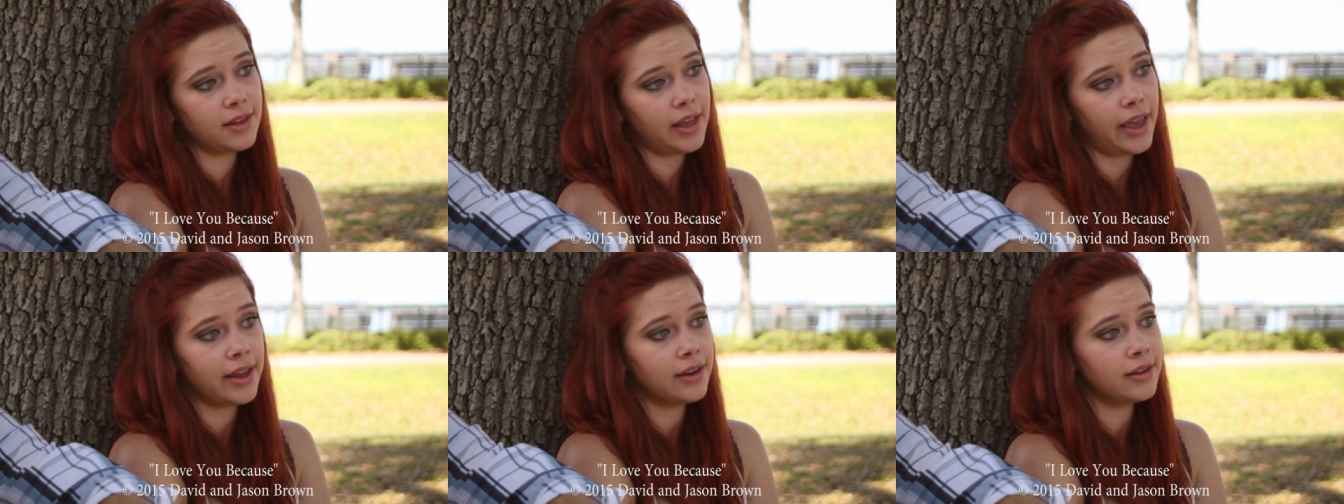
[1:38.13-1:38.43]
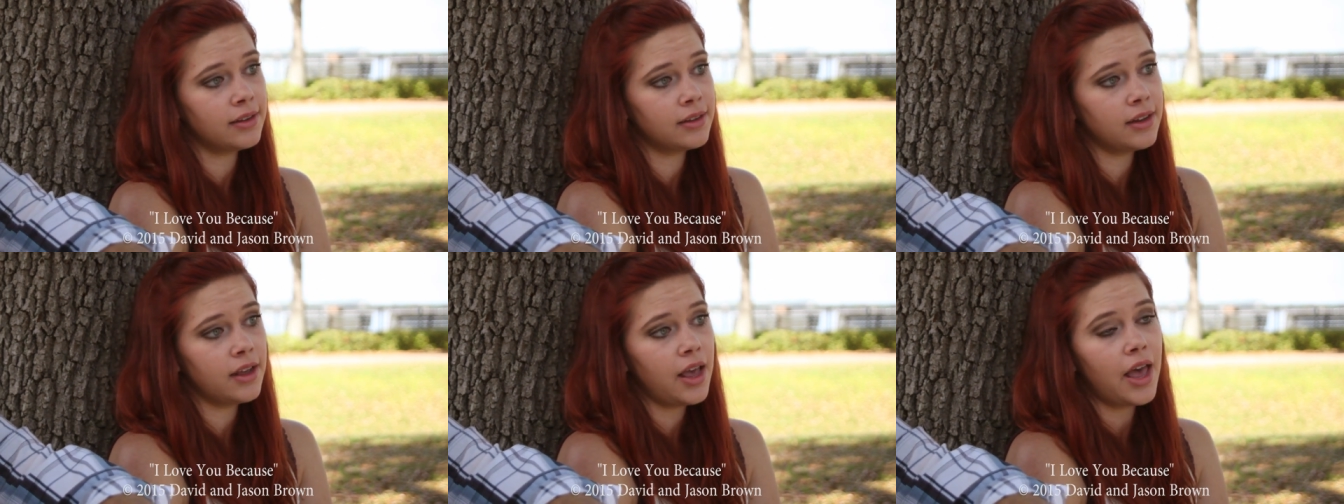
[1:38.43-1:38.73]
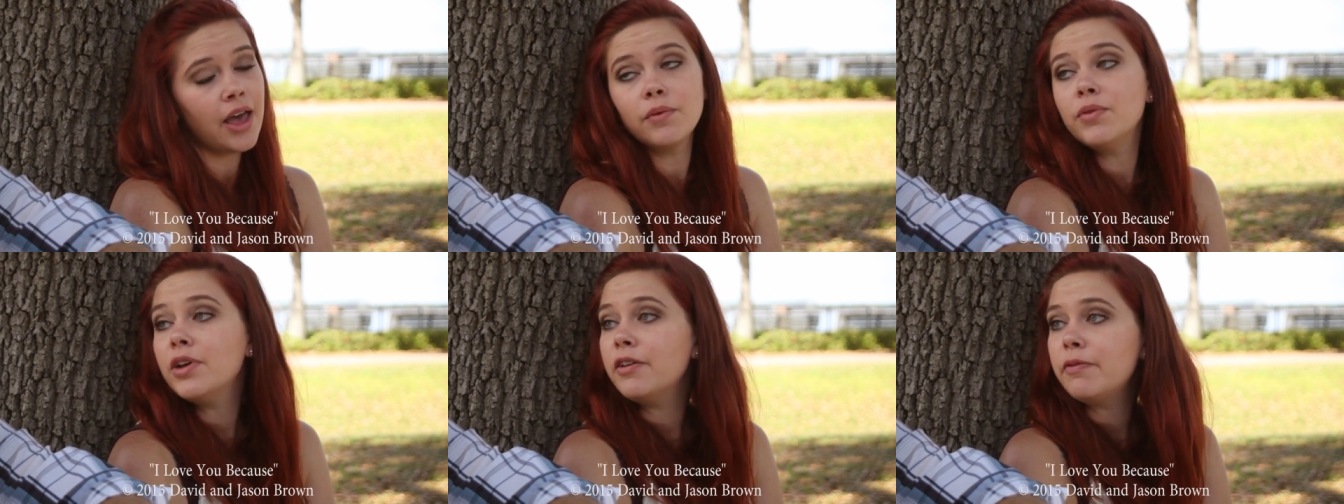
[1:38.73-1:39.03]
and
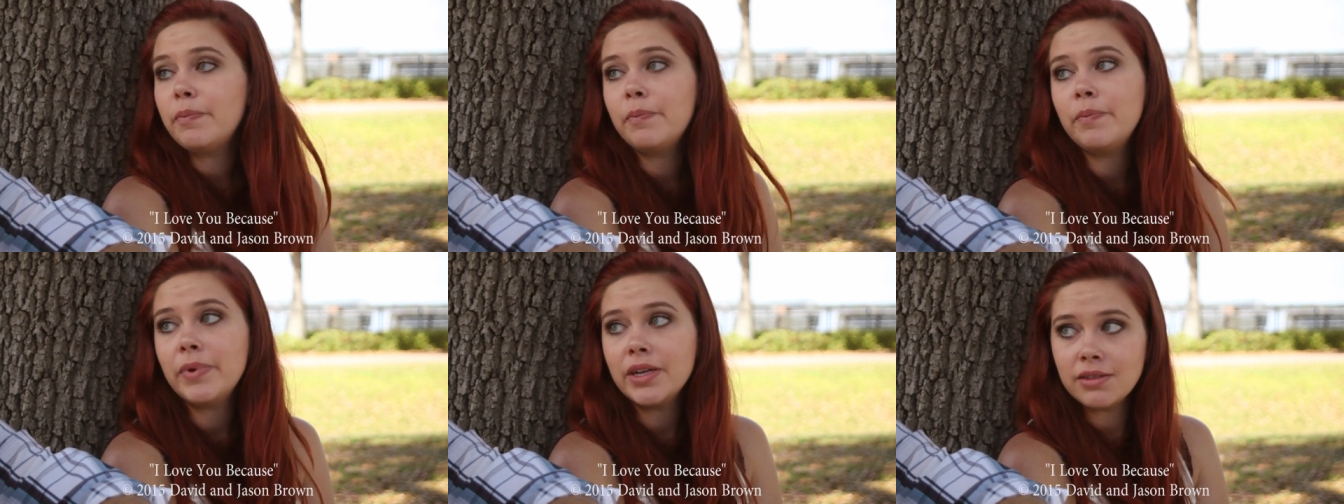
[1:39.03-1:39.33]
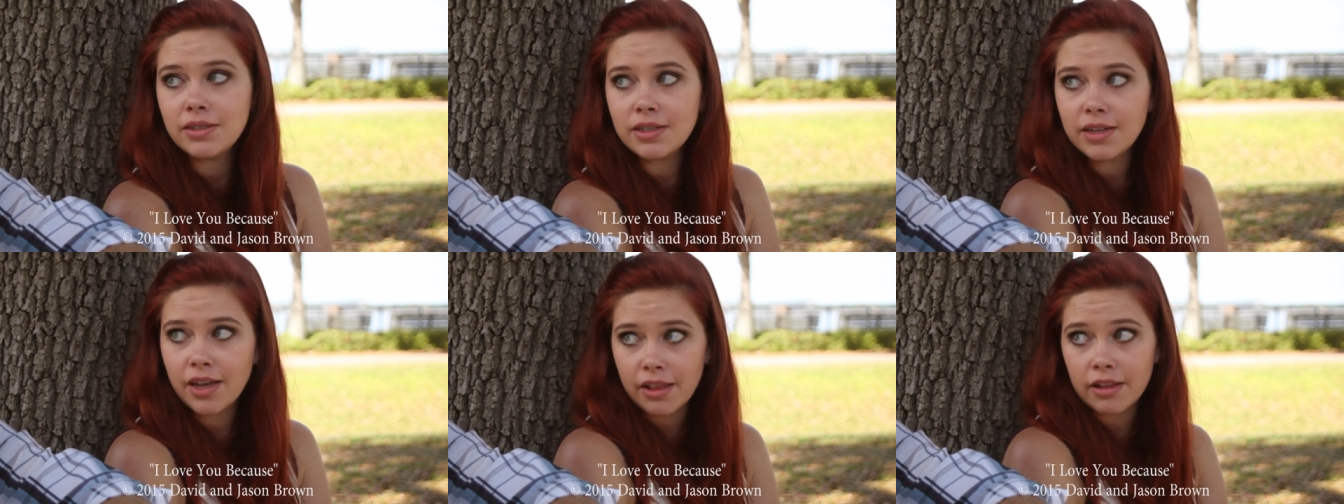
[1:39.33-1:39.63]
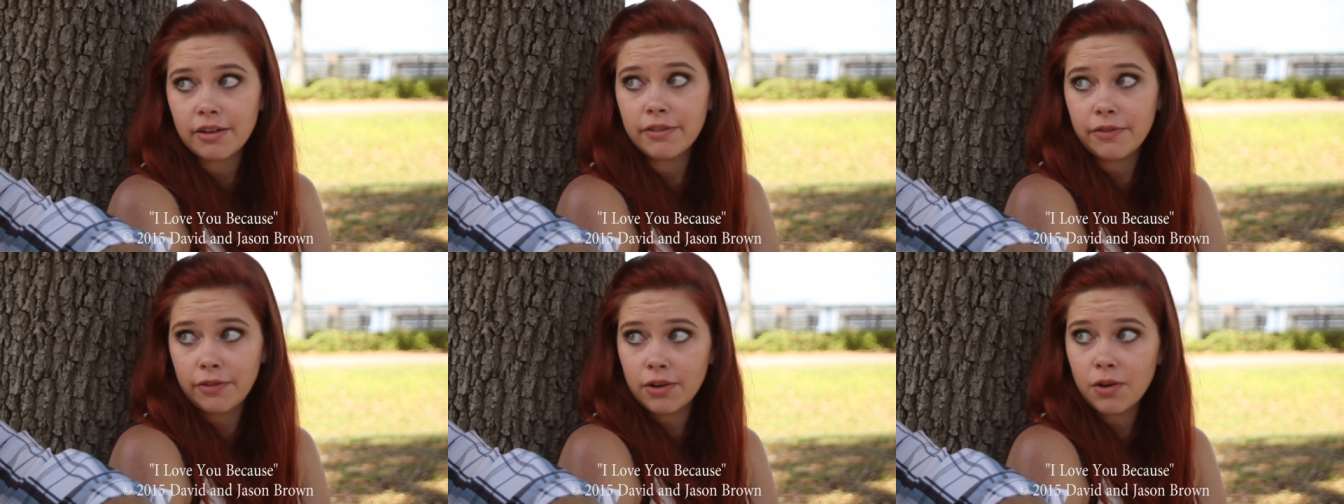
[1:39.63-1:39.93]
we've been
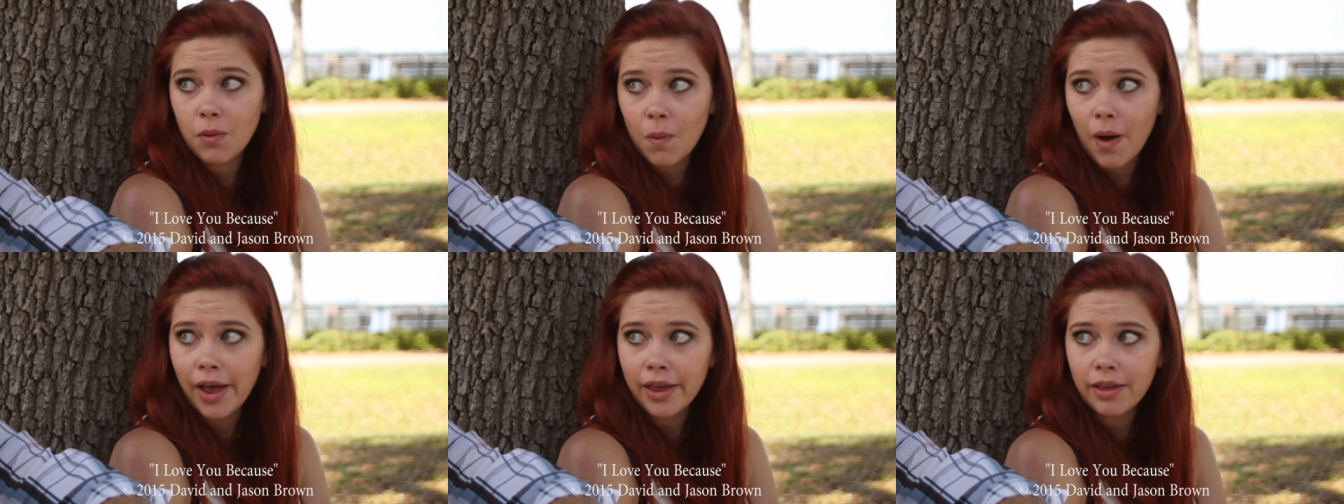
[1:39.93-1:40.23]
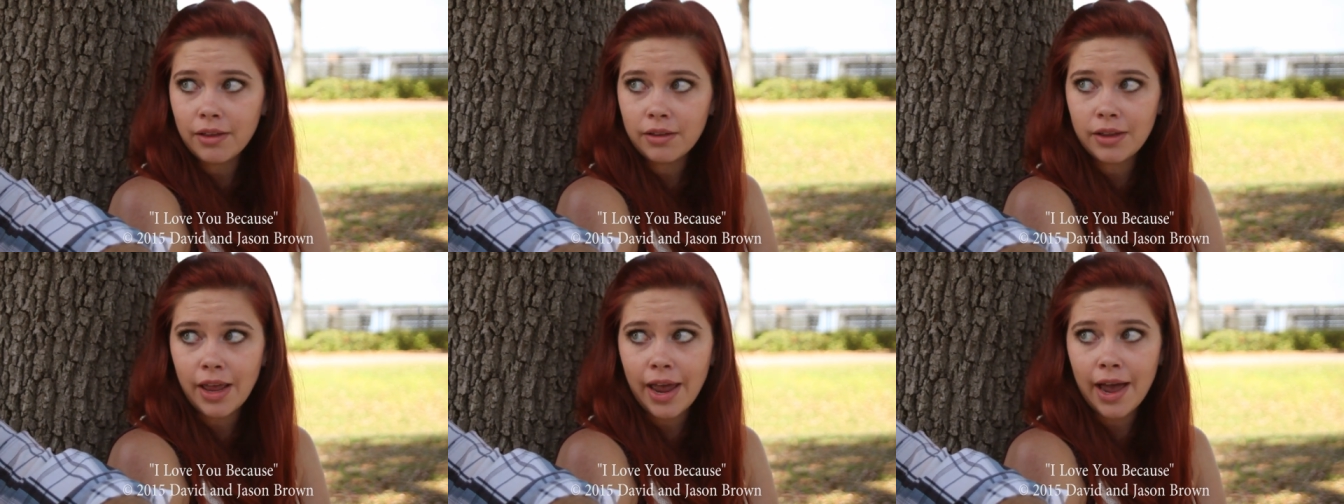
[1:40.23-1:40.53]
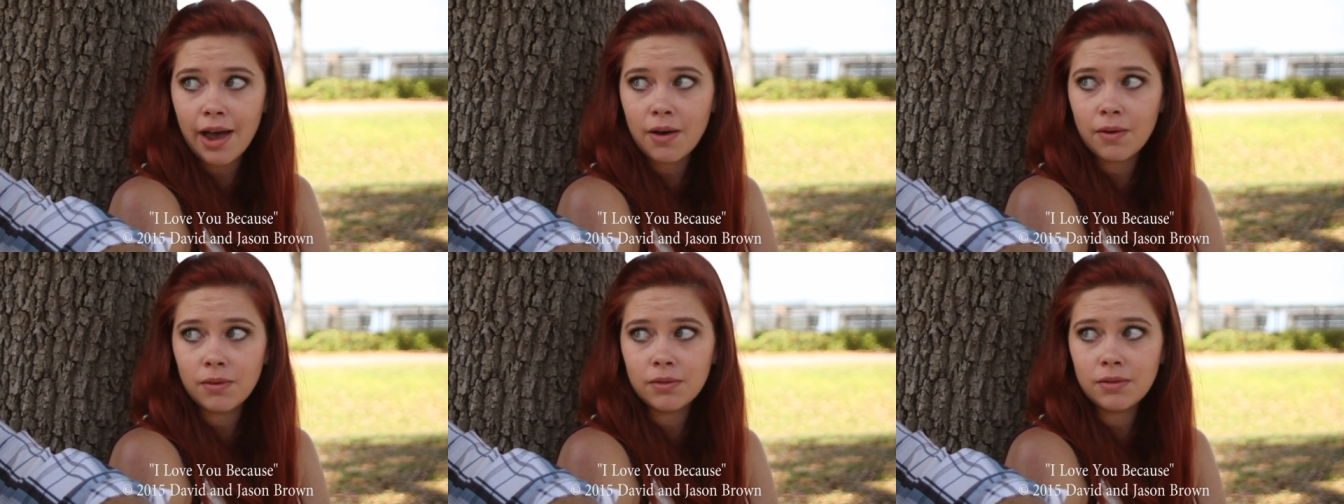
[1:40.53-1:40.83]
together for a while
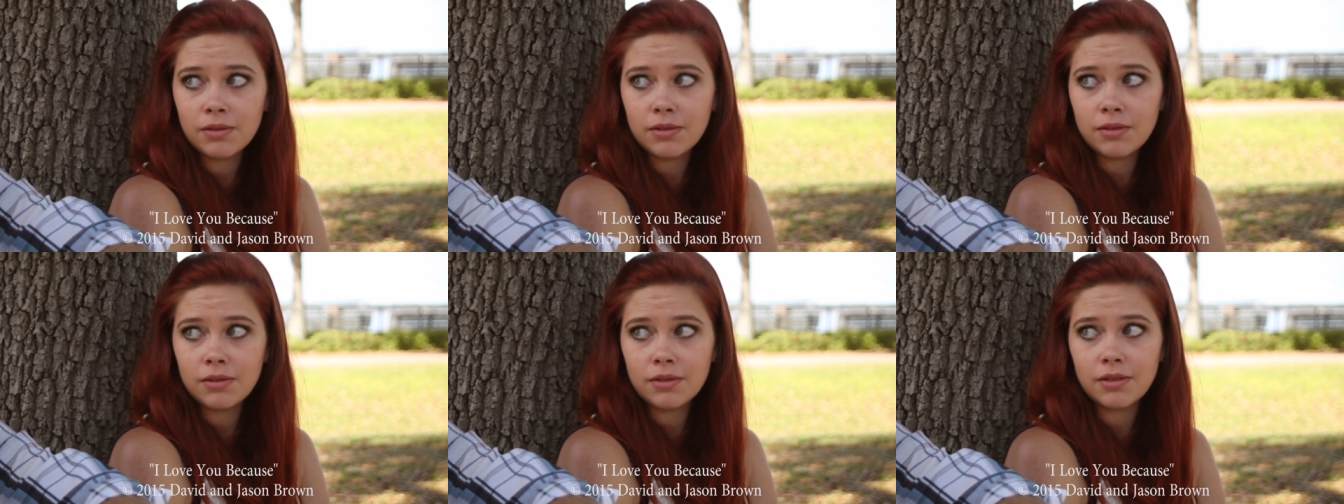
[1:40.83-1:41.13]
now. No.